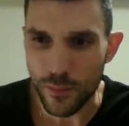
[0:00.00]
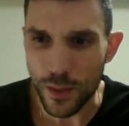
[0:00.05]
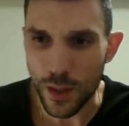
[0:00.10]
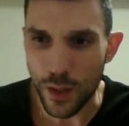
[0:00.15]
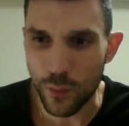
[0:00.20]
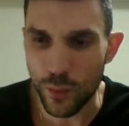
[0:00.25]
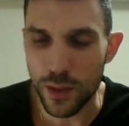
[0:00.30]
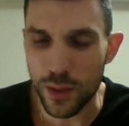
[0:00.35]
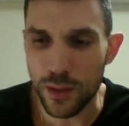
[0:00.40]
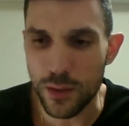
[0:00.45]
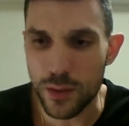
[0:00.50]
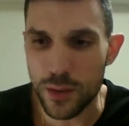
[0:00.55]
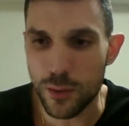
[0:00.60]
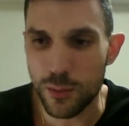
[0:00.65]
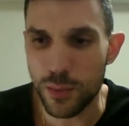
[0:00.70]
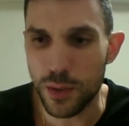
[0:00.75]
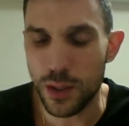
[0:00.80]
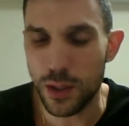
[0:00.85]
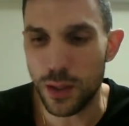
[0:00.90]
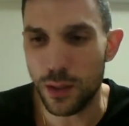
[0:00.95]
We used to
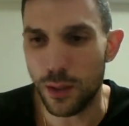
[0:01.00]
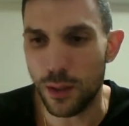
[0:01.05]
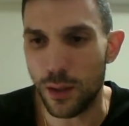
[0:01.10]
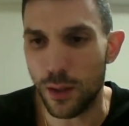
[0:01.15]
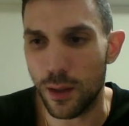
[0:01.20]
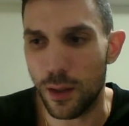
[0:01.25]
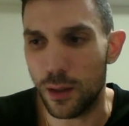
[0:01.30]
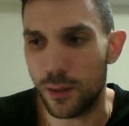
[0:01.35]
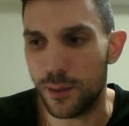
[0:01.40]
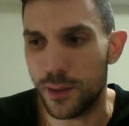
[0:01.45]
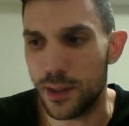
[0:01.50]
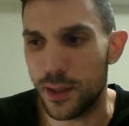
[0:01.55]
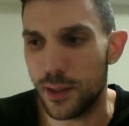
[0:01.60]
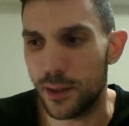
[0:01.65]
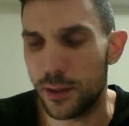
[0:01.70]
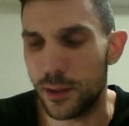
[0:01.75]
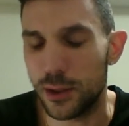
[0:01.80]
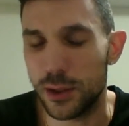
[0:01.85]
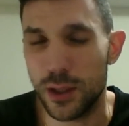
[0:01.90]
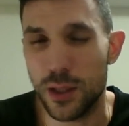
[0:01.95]
be
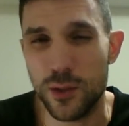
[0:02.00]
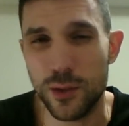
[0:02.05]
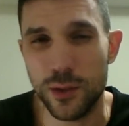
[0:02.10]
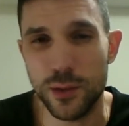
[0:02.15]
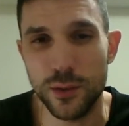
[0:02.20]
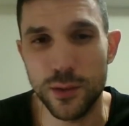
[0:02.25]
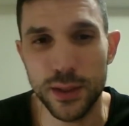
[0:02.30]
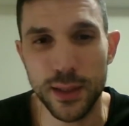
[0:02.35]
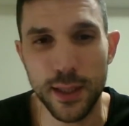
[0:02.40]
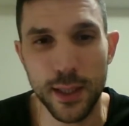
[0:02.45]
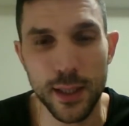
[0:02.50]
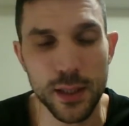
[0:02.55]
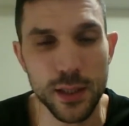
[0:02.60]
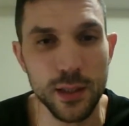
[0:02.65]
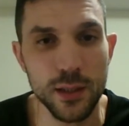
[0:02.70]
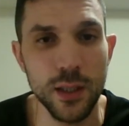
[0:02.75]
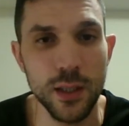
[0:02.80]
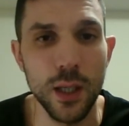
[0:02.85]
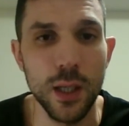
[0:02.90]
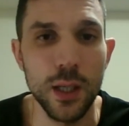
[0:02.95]
near Shinjuku
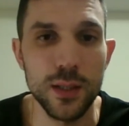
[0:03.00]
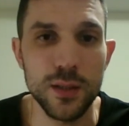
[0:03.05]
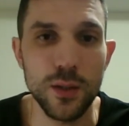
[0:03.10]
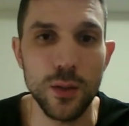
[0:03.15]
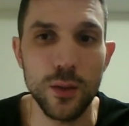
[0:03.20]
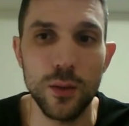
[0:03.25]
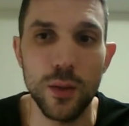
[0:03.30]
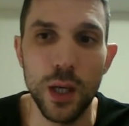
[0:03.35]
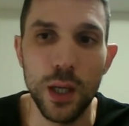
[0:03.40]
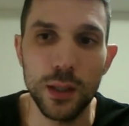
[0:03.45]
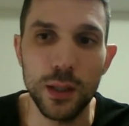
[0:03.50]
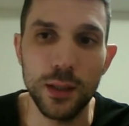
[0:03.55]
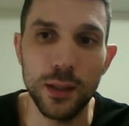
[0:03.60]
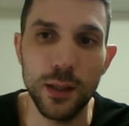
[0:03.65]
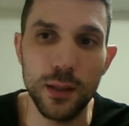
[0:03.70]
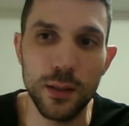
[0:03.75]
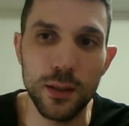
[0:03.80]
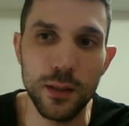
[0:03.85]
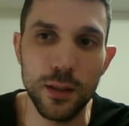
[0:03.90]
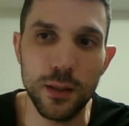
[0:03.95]
Station. So
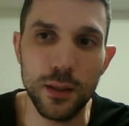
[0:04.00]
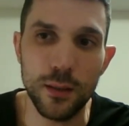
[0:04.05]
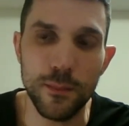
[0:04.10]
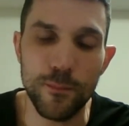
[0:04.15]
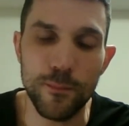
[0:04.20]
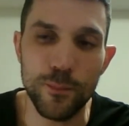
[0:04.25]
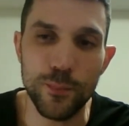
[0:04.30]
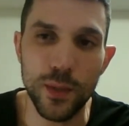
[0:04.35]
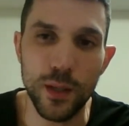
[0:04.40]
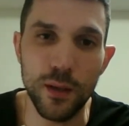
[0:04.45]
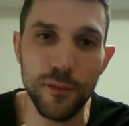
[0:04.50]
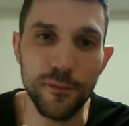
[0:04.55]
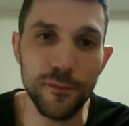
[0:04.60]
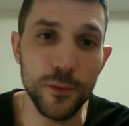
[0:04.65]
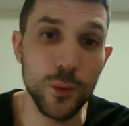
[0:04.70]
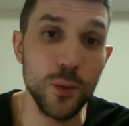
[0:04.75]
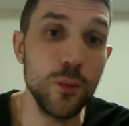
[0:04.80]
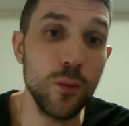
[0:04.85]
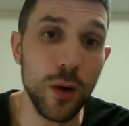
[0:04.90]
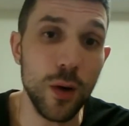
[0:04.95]
the if
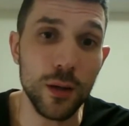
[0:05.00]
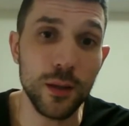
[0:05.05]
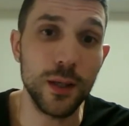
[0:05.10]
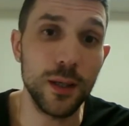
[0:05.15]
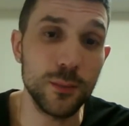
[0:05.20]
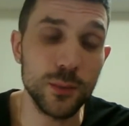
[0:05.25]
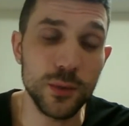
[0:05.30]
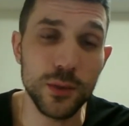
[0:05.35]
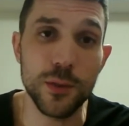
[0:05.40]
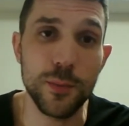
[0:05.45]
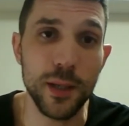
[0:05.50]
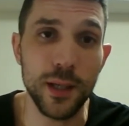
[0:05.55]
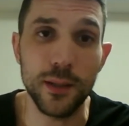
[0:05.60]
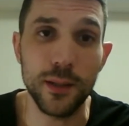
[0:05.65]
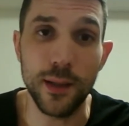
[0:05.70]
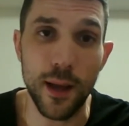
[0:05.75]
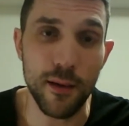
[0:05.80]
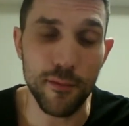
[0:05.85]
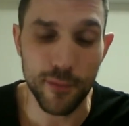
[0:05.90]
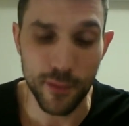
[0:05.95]
you want to come to
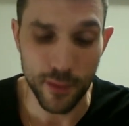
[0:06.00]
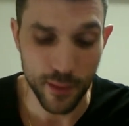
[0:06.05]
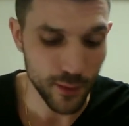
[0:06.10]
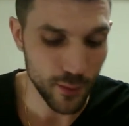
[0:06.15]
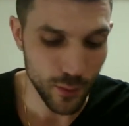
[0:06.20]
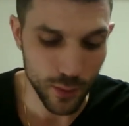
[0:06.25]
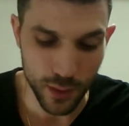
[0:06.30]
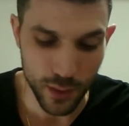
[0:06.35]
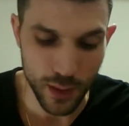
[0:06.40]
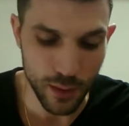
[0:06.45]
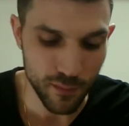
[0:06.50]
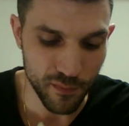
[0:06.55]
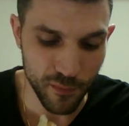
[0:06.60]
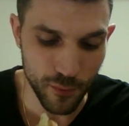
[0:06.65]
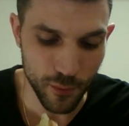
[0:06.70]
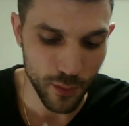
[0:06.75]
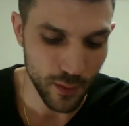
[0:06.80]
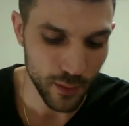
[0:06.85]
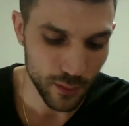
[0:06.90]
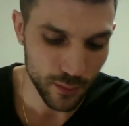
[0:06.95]
Japan ever, you want to come
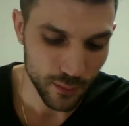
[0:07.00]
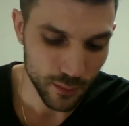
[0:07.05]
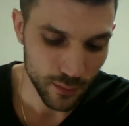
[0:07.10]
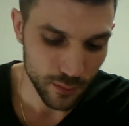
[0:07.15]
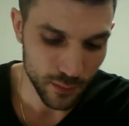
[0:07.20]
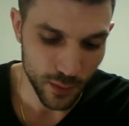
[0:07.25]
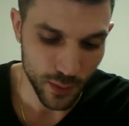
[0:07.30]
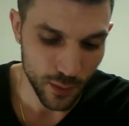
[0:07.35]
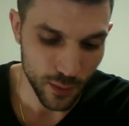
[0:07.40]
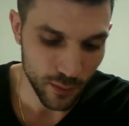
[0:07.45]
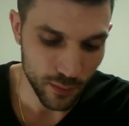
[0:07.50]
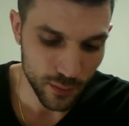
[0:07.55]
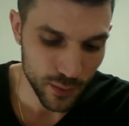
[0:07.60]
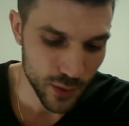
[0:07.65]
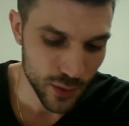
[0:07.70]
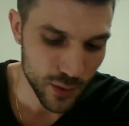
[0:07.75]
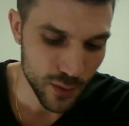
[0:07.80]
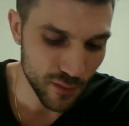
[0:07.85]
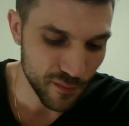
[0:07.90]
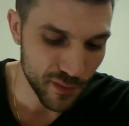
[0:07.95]
for
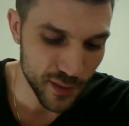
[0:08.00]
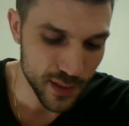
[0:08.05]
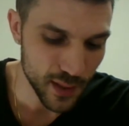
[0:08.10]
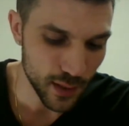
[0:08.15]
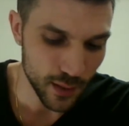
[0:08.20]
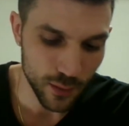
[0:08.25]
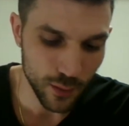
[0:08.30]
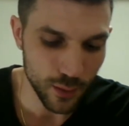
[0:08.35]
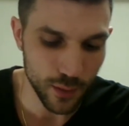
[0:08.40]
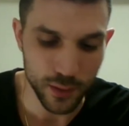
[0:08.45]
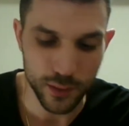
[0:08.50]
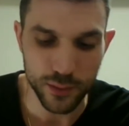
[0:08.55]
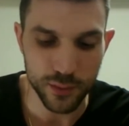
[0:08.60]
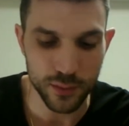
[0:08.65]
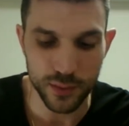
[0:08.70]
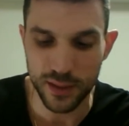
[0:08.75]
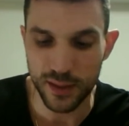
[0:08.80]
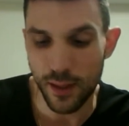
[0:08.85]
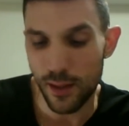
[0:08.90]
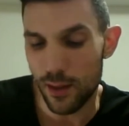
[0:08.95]
just to visit or
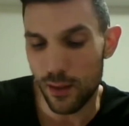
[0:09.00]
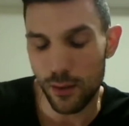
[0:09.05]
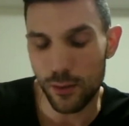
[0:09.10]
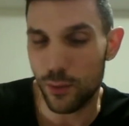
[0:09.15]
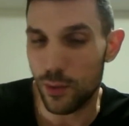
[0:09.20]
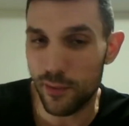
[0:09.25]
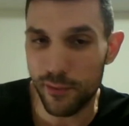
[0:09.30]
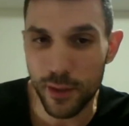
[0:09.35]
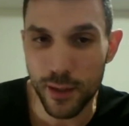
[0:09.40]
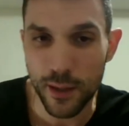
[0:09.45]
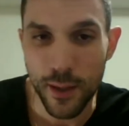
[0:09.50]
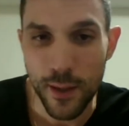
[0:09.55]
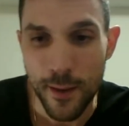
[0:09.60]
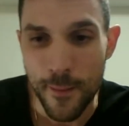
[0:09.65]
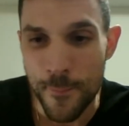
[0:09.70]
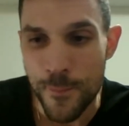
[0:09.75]
to stay or whatever,